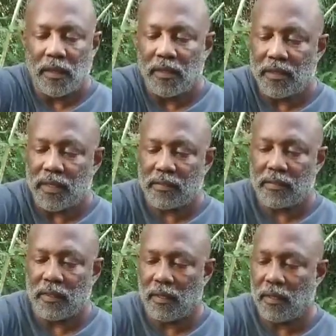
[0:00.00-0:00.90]
This
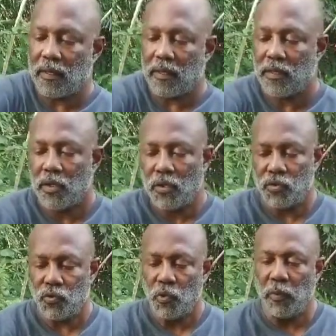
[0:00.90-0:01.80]

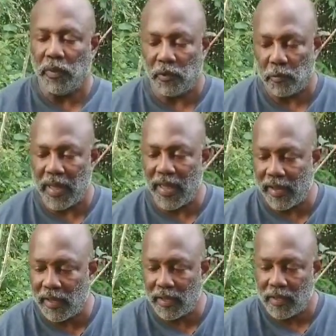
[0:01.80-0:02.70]
tubular
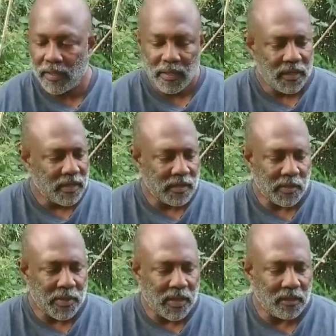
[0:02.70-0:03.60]
bag is
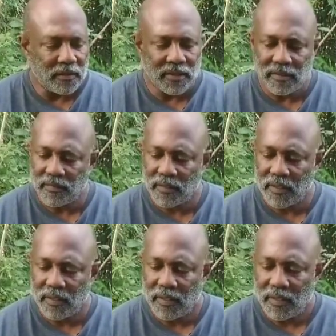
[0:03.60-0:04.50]
about
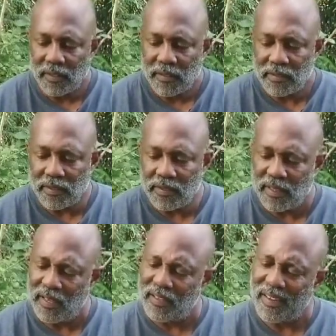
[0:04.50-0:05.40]

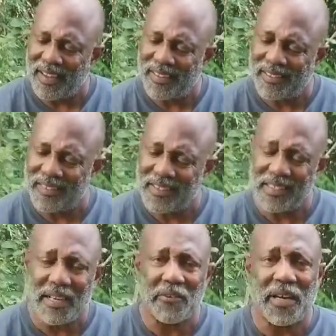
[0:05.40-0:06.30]
16
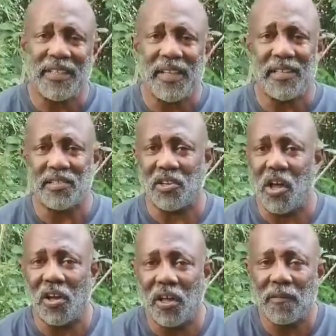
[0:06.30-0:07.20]
or 19 inches
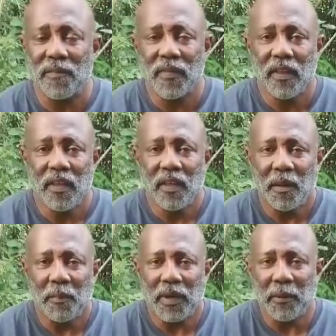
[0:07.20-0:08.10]
long
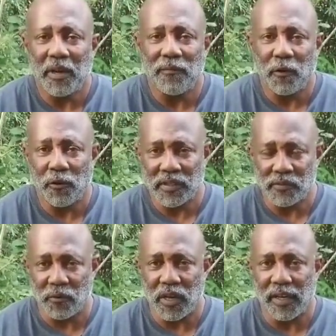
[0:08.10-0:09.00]
by about 4 inches
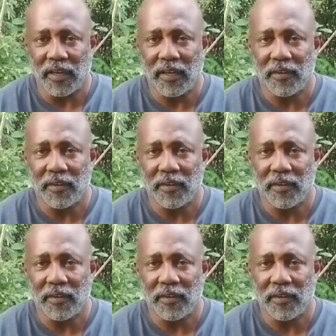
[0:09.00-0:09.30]
wide.